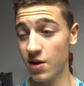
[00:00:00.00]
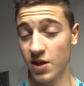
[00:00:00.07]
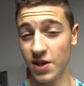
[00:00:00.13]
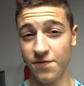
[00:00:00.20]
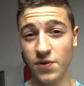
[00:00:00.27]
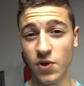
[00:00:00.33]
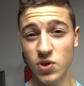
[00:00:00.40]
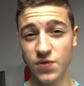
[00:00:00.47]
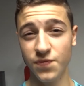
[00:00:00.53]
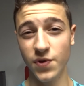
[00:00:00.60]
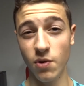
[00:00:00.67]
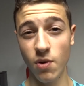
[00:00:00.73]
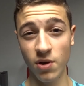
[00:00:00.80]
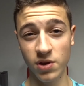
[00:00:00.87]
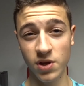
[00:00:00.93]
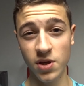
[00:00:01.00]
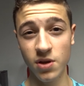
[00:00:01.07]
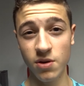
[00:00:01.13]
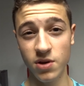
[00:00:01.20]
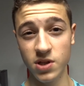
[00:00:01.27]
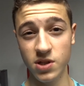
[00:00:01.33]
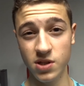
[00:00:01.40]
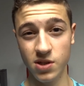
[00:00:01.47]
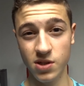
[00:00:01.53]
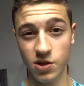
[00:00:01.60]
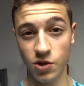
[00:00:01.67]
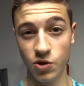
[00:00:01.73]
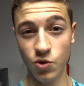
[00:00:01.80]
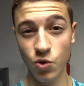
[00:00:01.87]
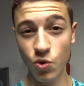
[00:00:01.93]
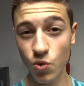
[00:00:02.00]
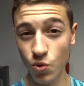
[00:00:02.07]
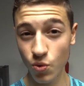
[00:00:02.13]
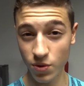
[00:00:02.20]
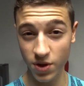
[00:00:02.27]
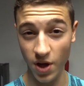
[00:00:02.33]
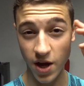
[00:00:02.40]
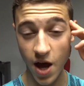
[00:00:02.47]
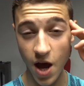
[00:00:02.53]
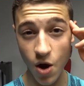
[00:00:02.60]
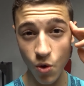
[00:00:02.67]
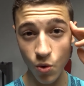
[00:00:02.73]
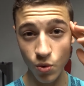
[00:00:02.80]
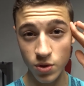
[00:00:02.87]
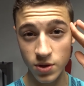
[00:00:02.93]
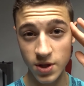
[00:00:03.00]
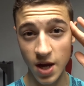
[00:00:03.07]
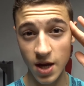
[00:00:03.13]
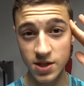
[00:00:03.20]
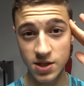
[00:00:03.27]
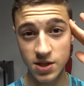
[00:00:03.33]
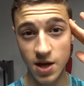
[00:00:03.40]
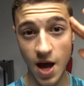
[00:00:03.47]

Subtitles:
the philosophy around here is, who the hell does